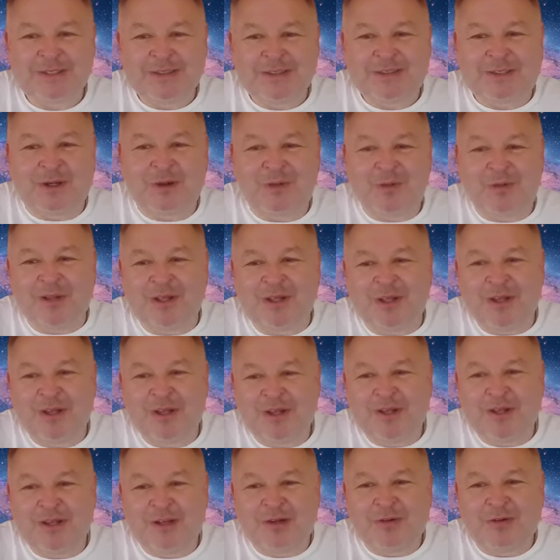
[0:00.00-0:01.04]
So with
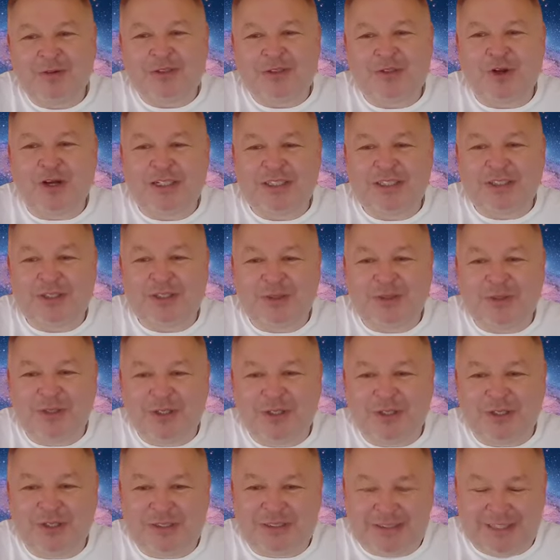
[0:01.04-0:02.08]
trying to do a
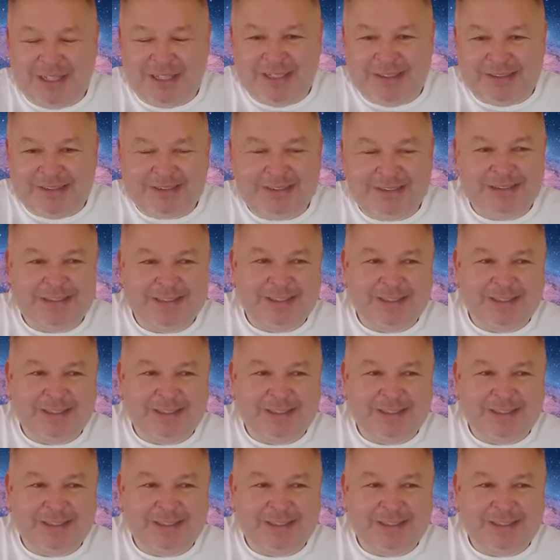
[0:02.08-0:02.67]
good deed,